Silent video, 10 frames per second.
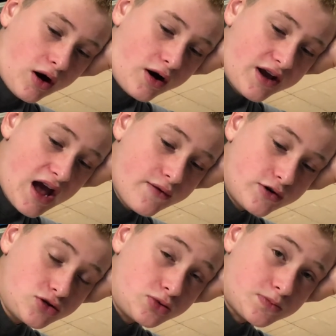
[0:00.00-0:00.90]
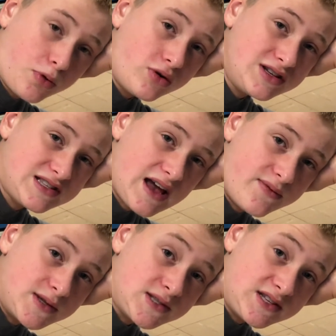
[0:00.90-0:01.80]
on average, was
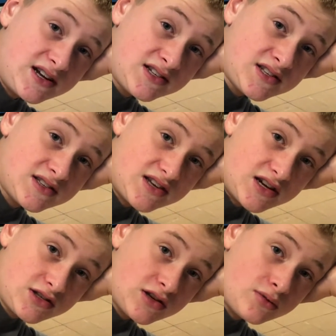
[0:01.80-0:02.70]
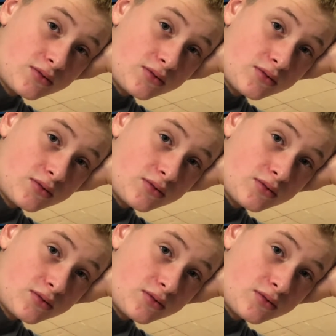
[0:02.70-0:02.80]
0.766